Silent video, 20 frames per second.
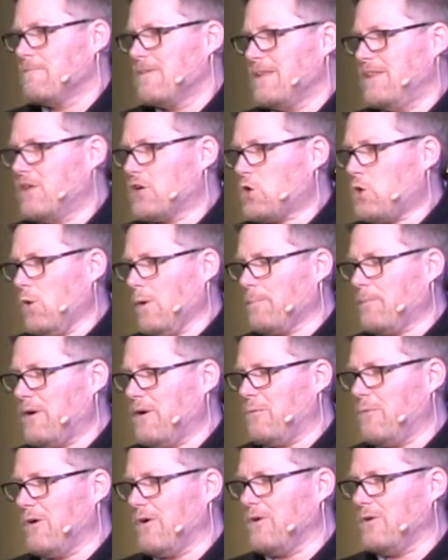In the
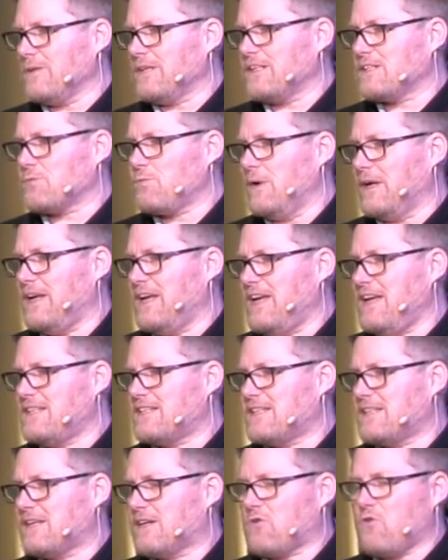corporate world, it's what
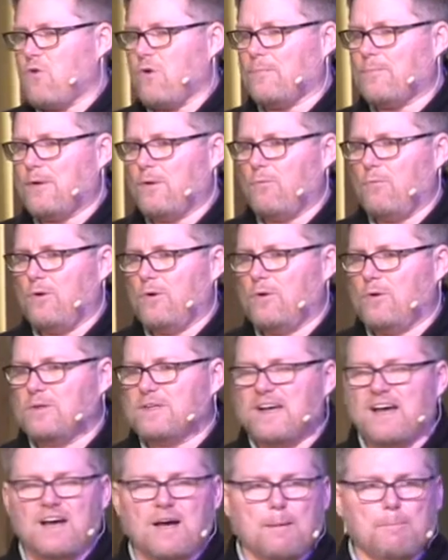eats the corporate
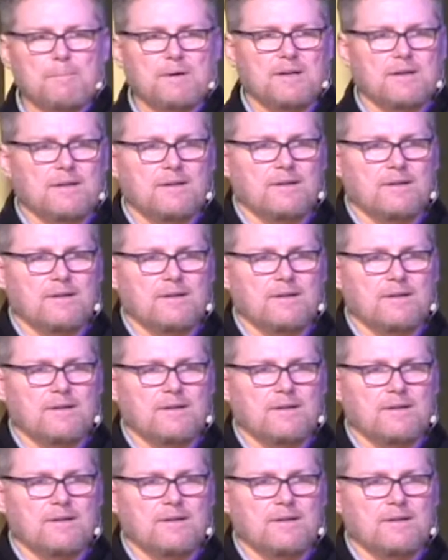world up.